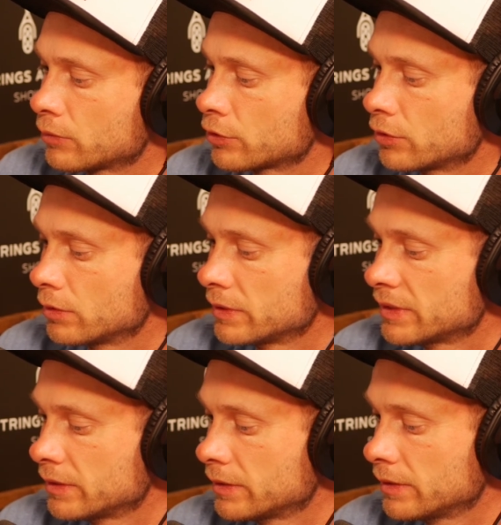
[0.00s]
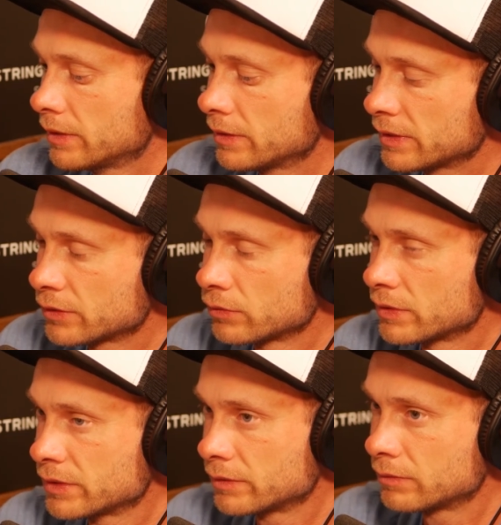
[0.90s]
for sure, listen, as soon
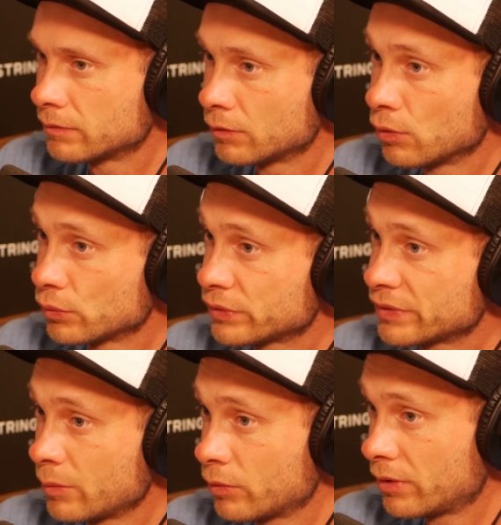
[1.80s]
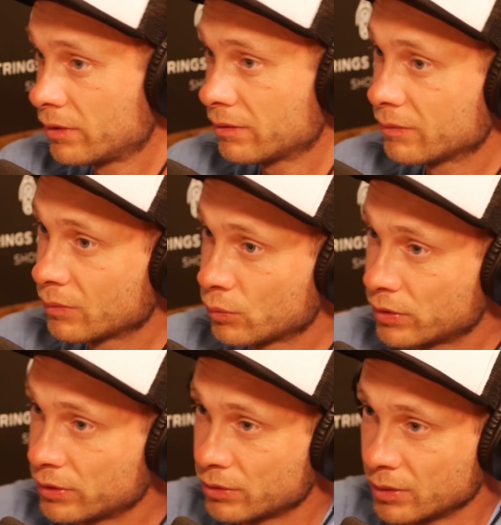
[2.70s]
as it goes somewhere
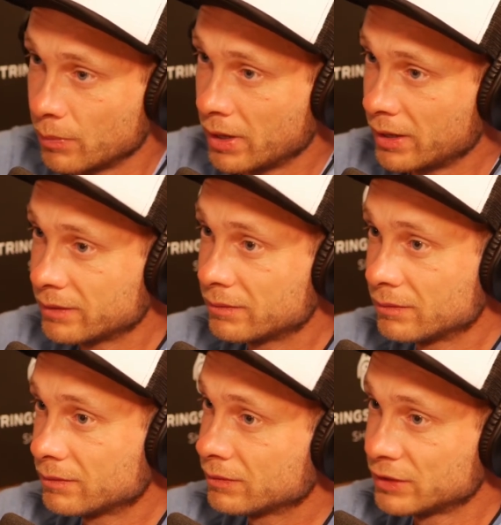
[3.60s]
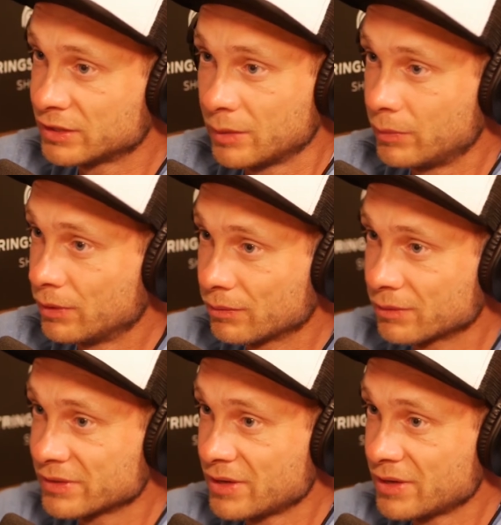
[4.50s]
where you can buy it, just let me know.